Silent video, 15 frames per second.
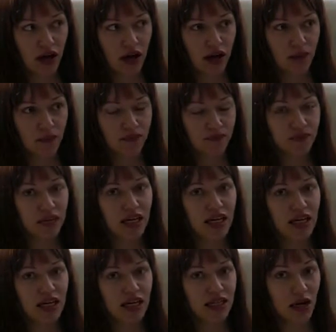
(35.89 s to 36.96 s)
a
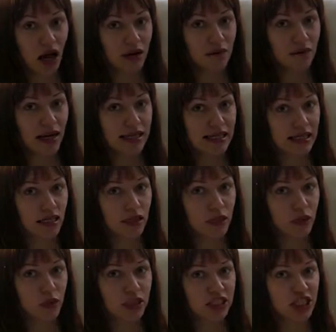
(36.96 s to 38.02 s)
non-medical
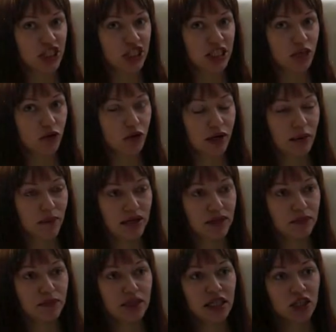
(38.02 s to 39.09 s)
practitioner
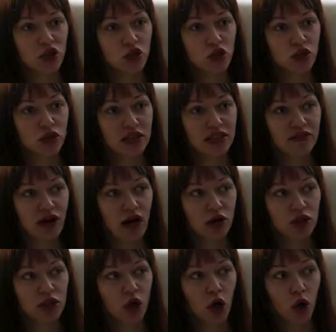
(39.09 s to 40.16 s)
recommended me to leave
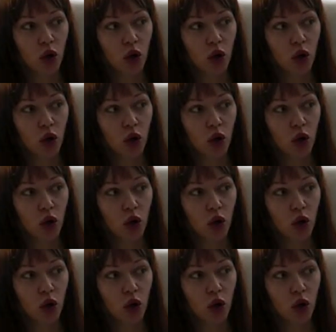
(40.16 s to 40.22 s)
out